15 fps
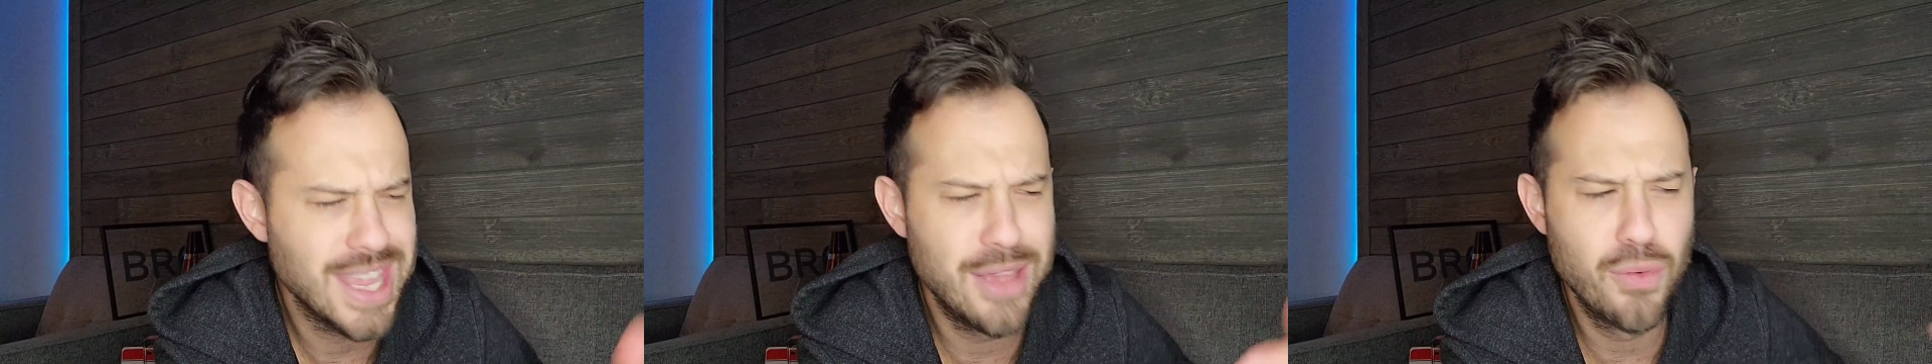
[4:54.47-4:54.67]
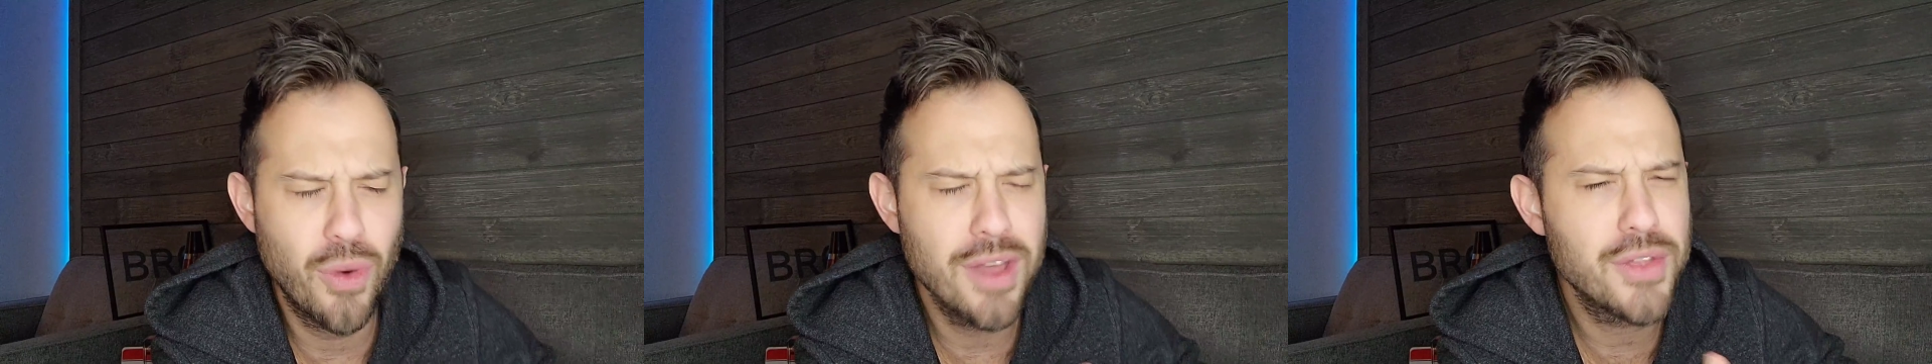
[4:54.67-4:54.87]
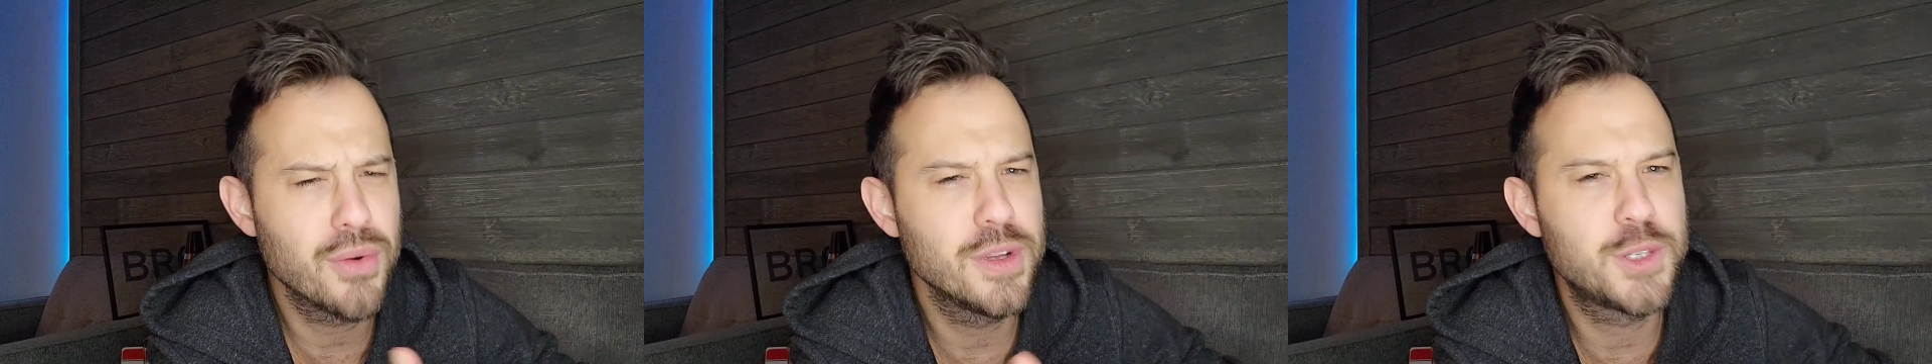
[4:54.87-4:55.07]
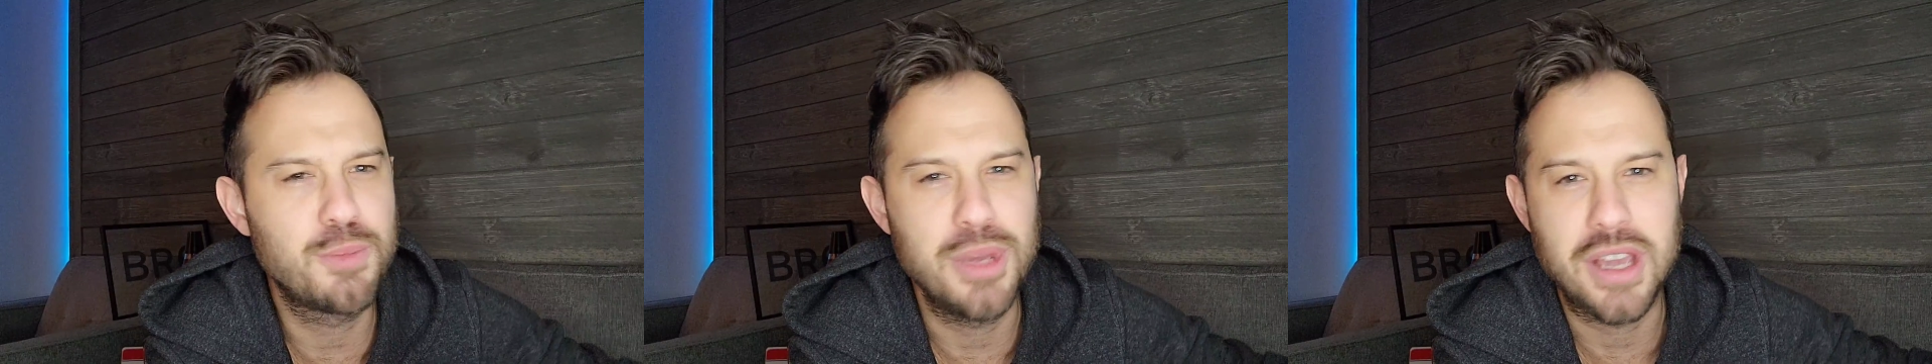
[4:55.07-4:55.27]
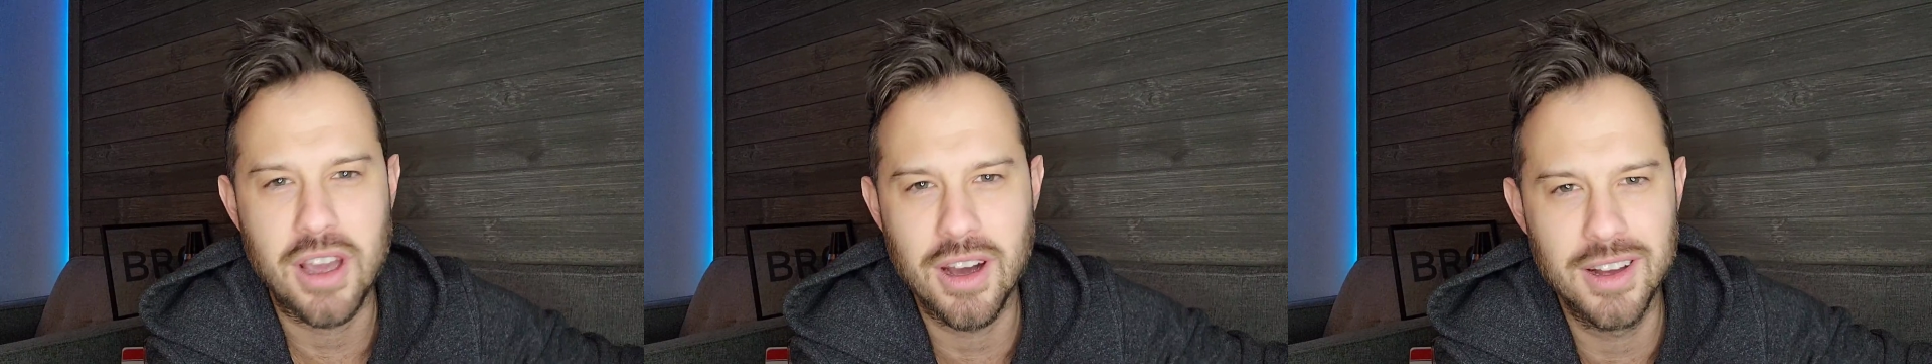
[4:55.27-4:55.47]
And whether it's
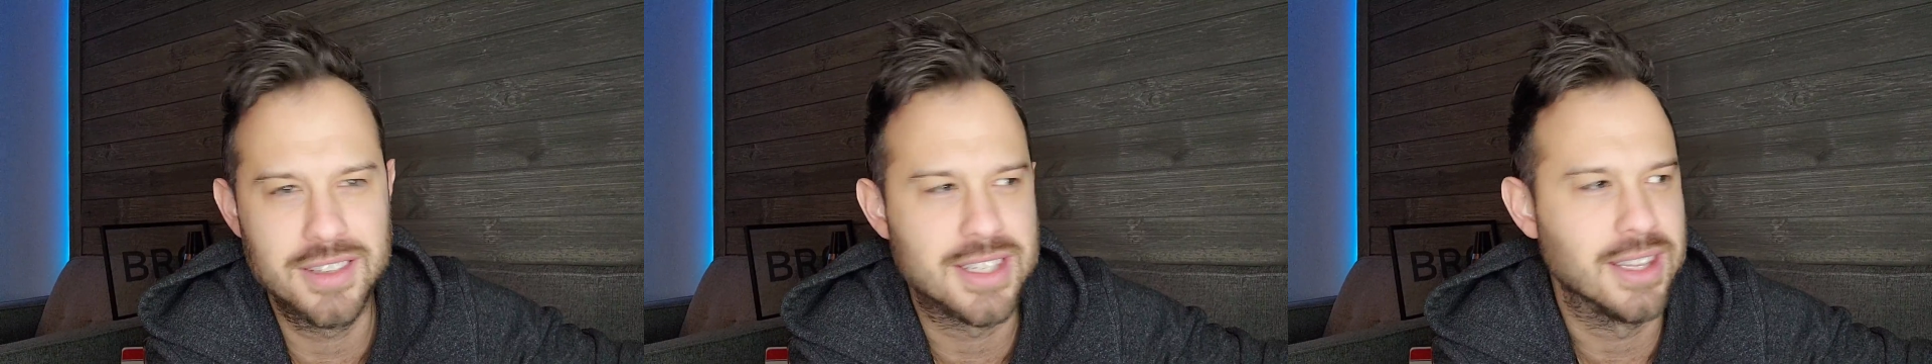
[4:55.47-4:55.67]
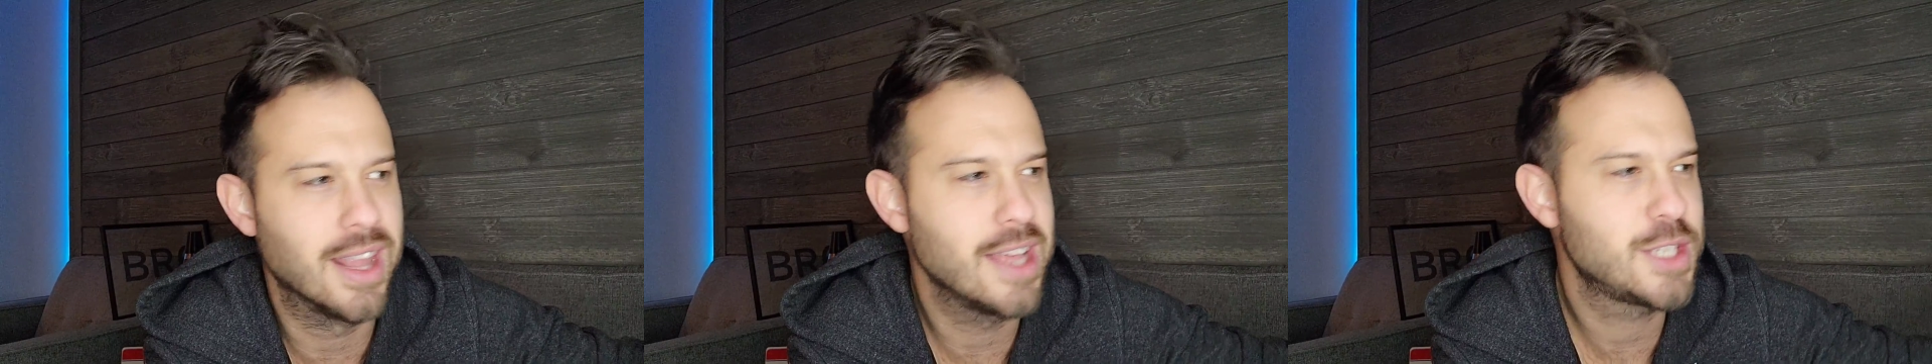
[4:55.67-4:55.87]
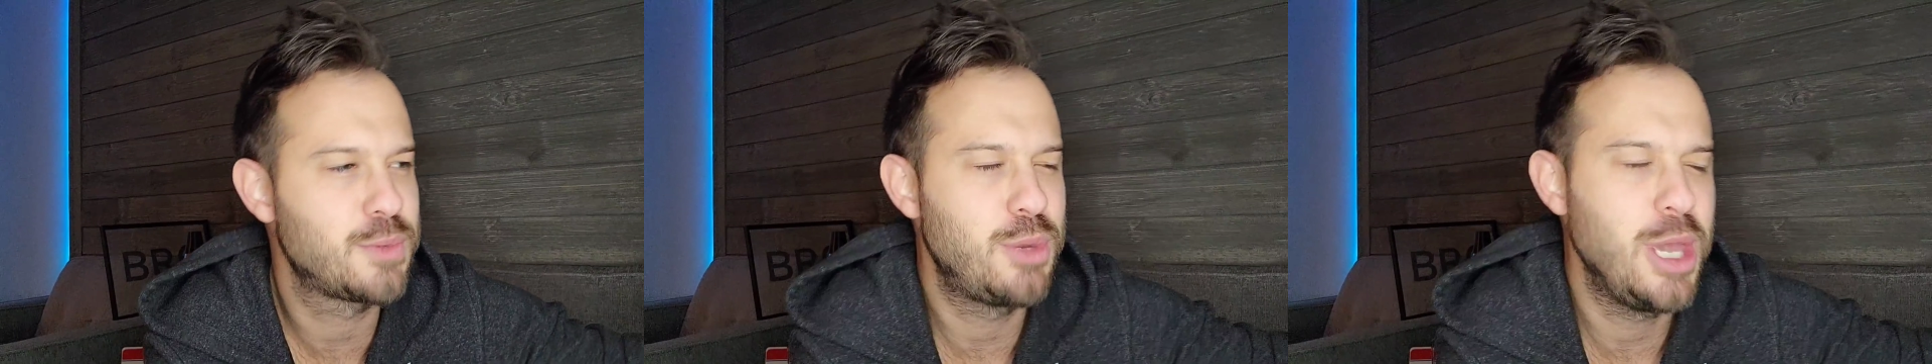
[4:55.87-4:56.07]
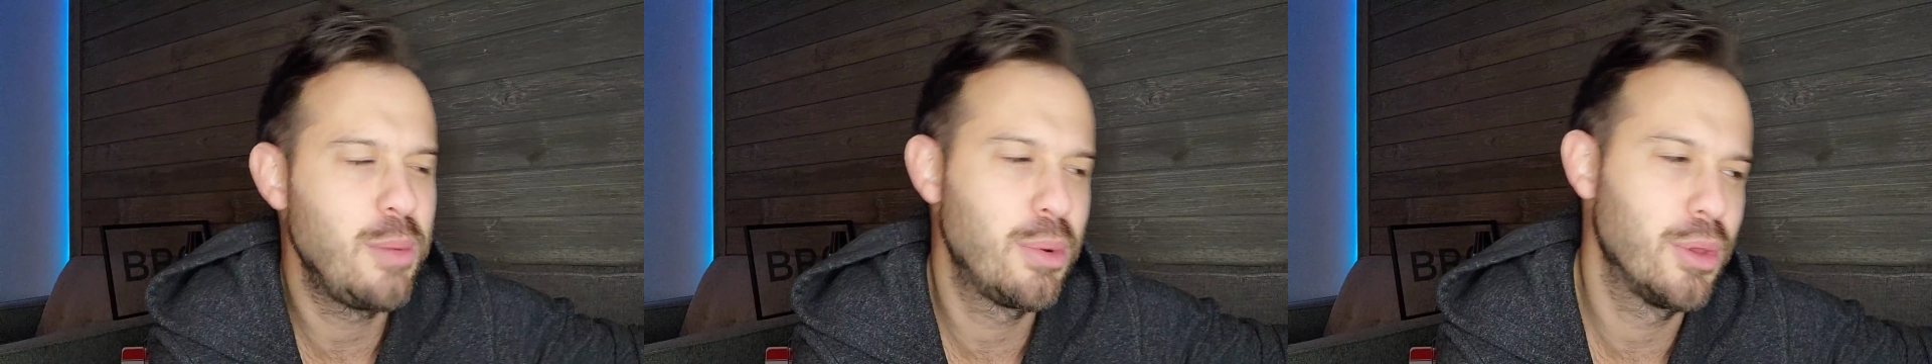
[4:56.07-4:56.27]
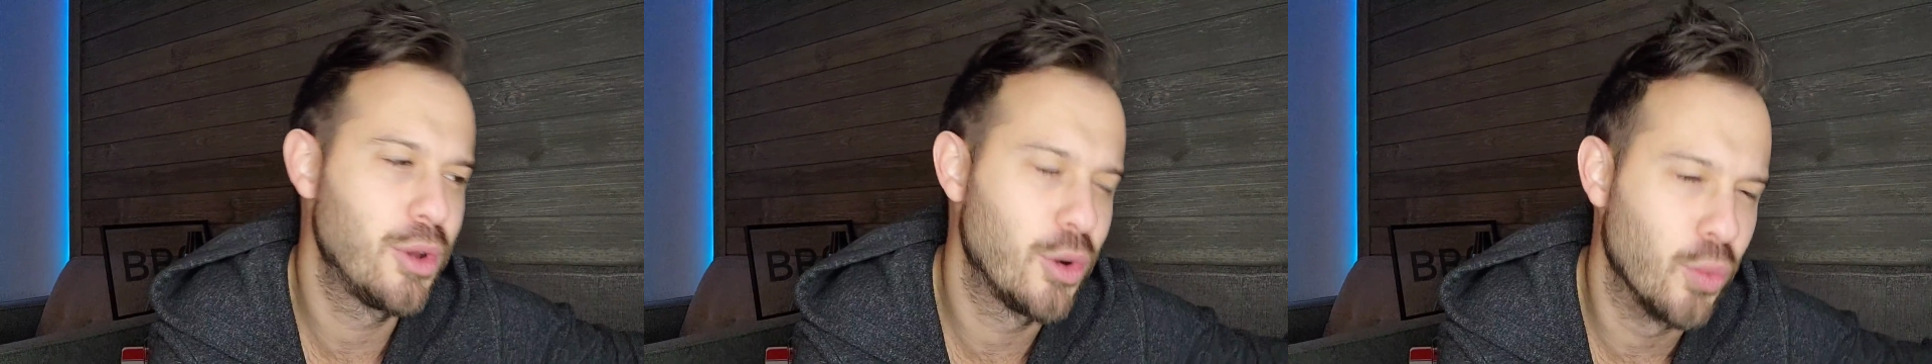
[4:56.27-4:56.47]
because less
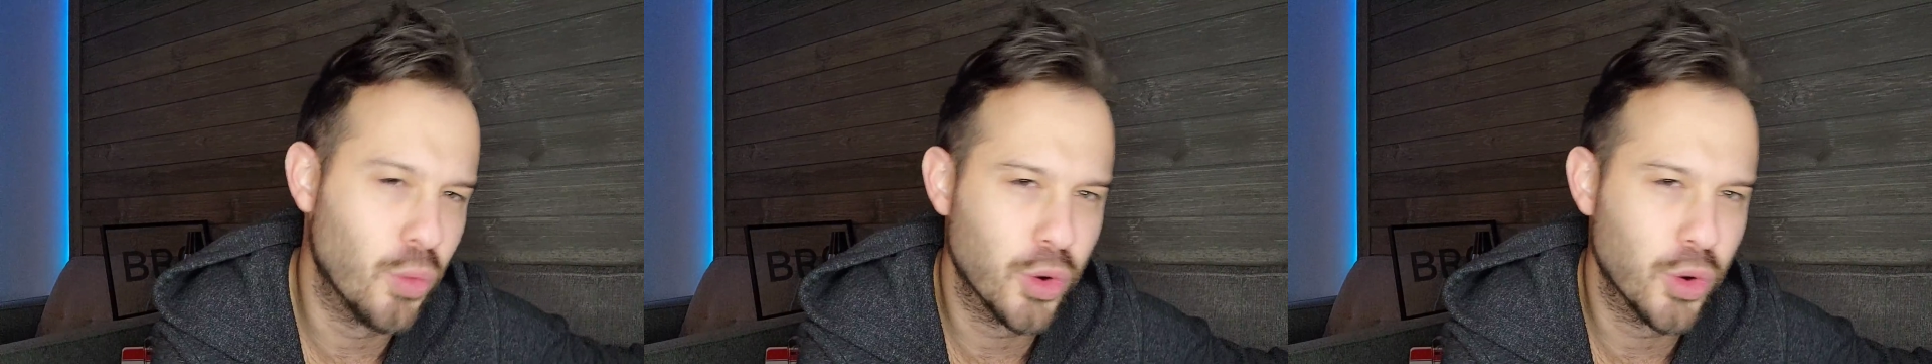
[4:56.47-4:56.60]
people are